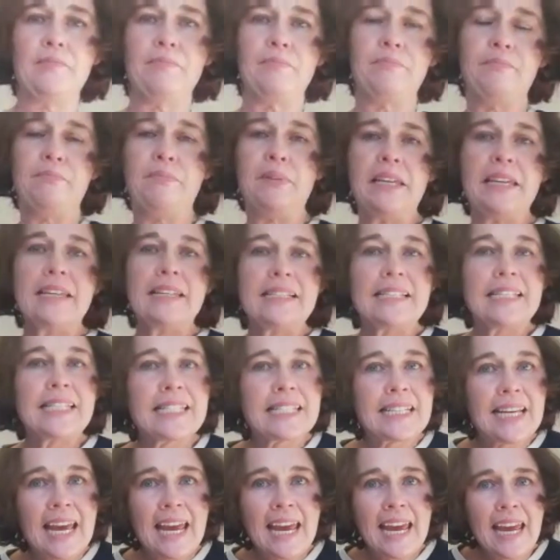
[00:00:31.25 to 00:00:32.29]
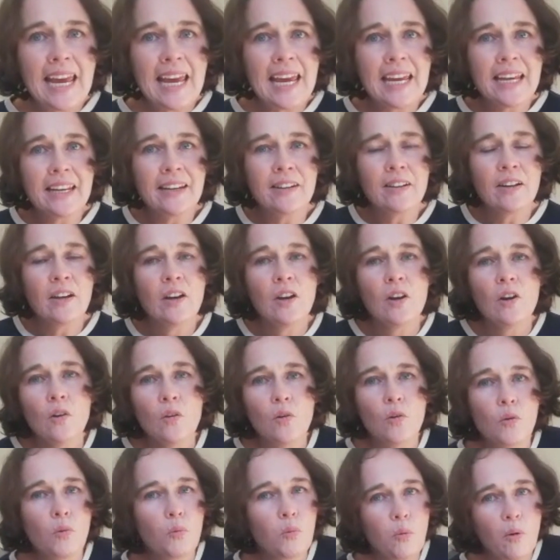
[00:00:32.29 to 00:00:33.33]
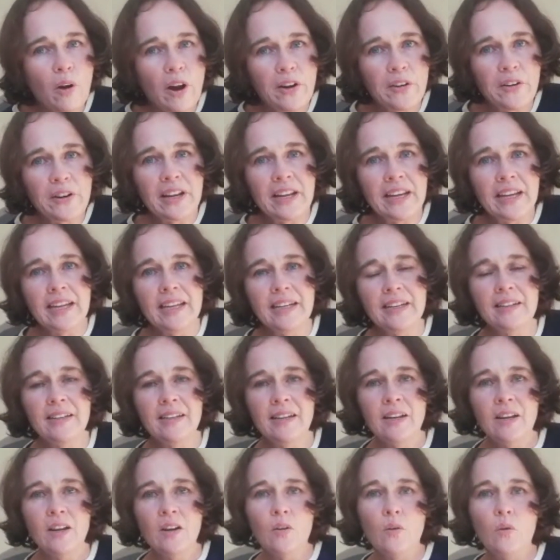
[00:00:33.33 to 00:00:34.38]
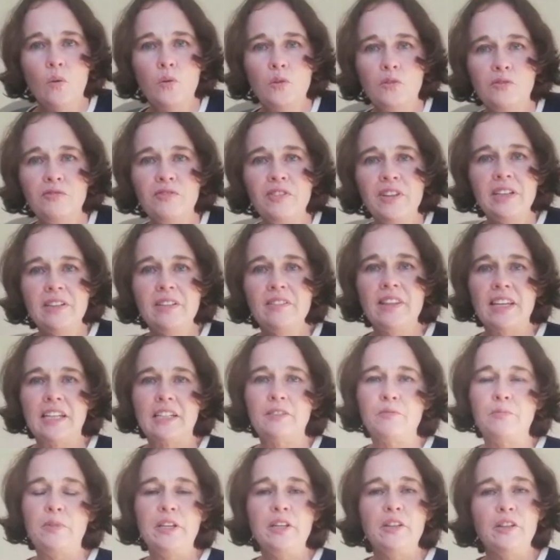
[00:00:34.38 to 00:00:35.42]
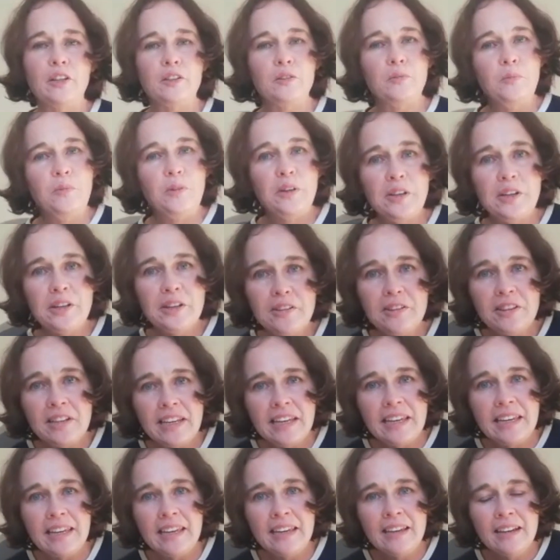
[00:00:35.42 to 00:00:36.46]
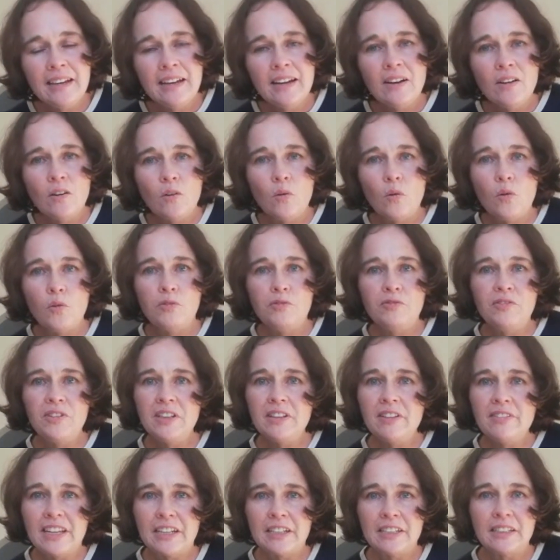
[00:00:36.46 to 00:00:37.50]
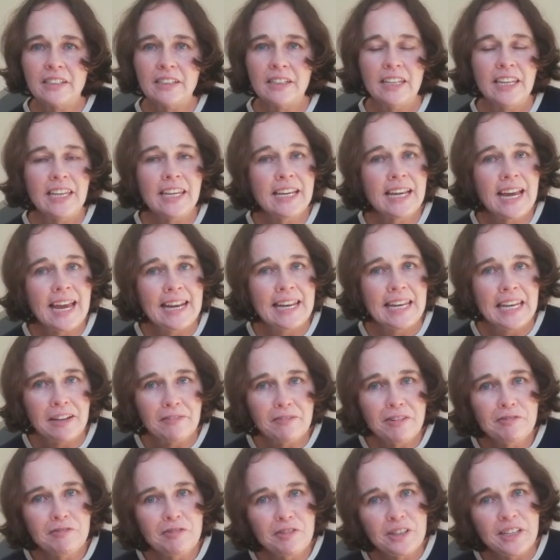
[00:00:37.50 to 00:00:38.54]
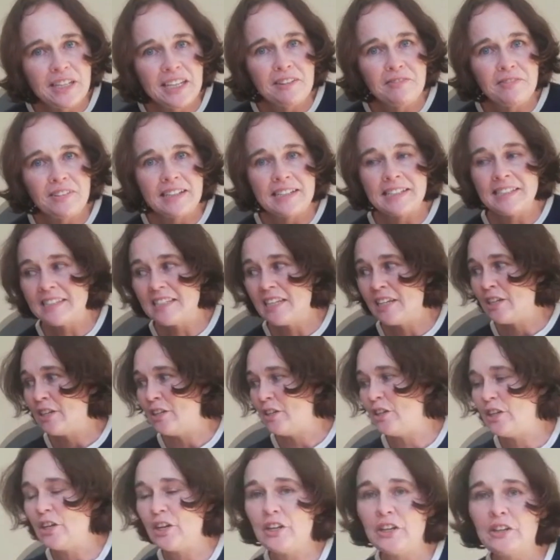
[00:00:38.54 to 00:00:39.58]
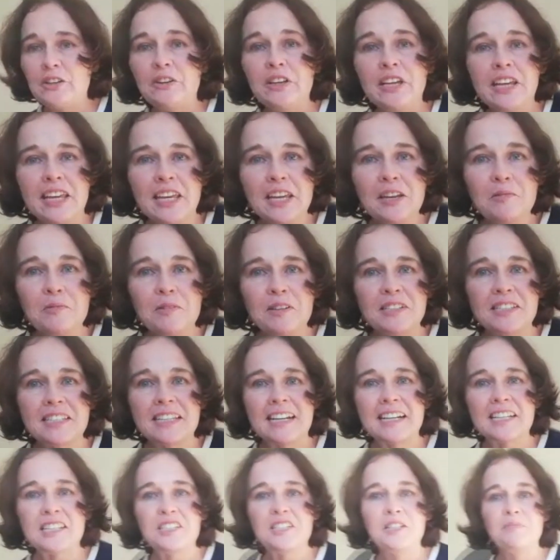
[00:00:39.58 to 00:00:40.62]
being scared or worried or feel that we're not worthy or feel that He can never forgive us. No, He wants us to